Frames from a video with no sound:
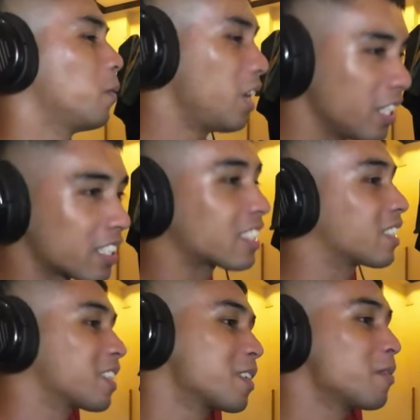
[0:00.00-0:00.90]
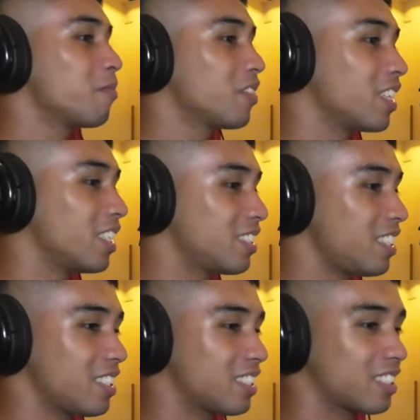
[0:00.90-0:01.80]
Wait, is
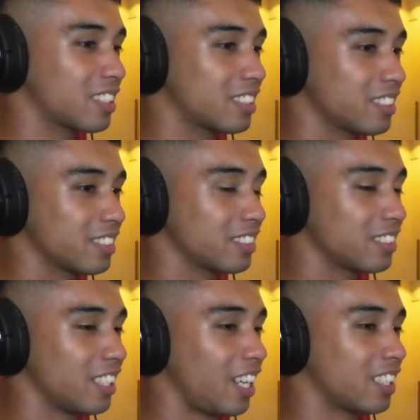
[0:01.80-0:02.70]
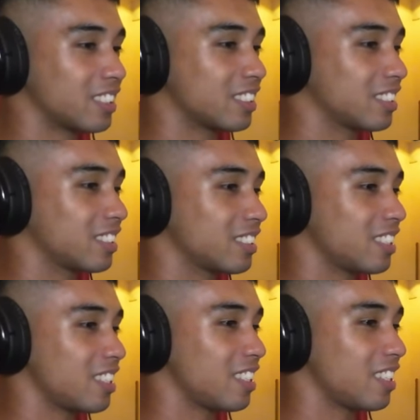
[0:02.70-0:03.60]
this like
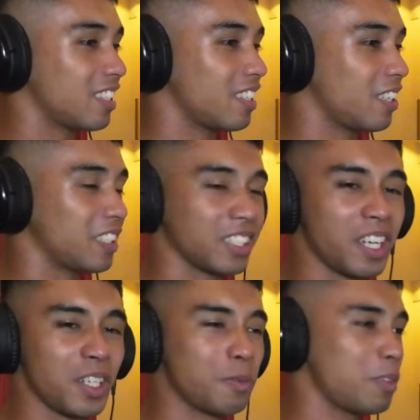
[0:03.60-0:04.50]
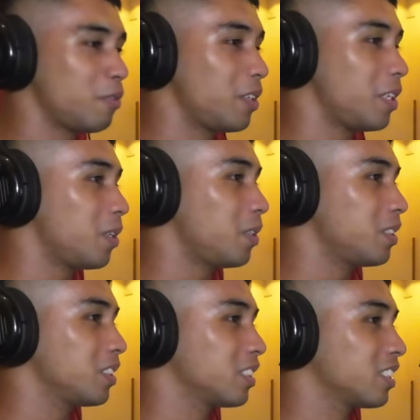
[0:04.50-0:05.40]
their engagement
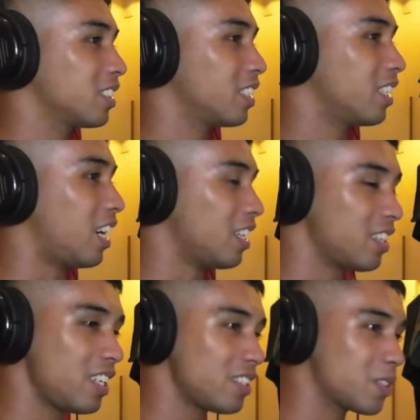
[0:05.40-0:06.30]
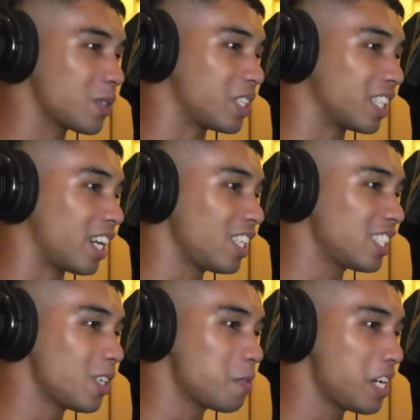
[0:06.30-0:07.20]
video? Are these two
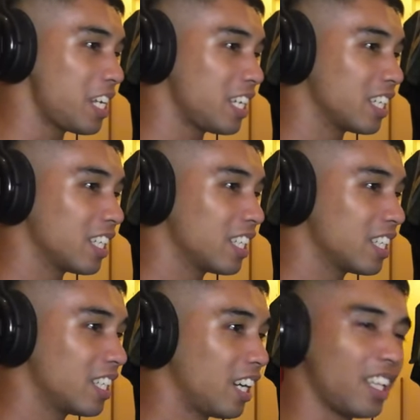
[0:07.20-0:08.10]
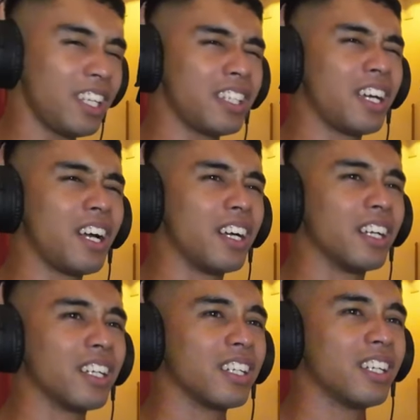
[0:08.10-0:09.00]
engaged already? I think they
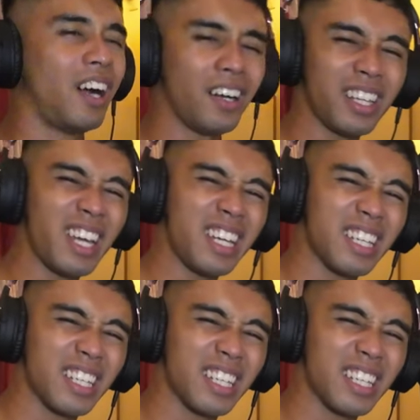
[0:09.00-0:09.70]
are. Are they?